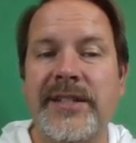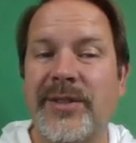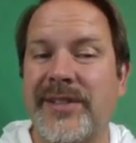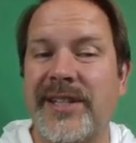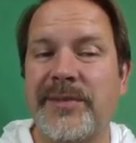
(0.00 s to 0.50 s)

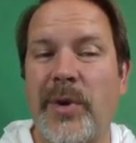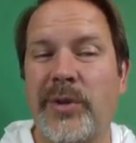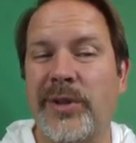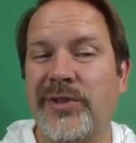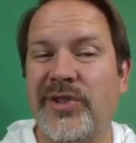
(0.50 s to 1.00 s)
So 6
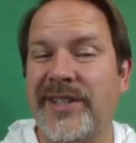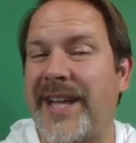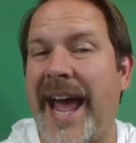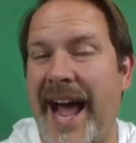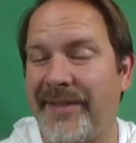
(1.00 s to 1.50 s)
molar is just
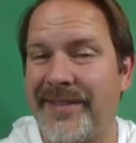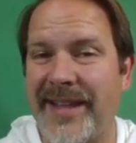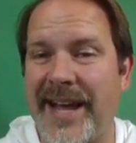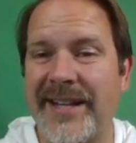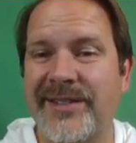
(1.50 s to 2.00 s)
half of
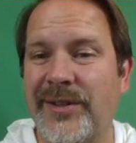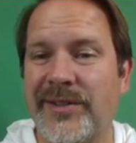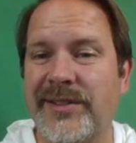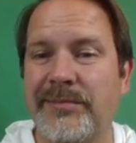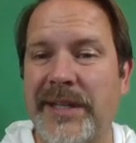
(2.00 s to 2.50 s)
that, so
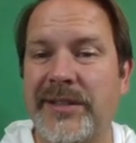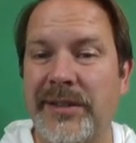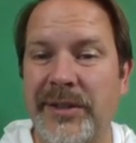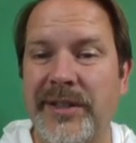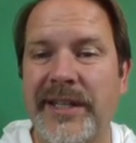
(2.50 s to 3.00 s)
it's been
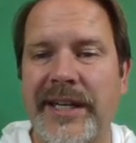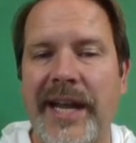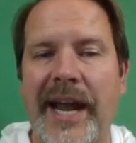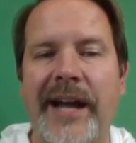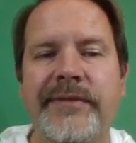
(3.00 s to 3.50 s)
diluted in
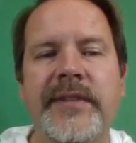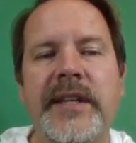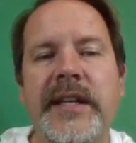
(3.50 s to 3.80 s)
half.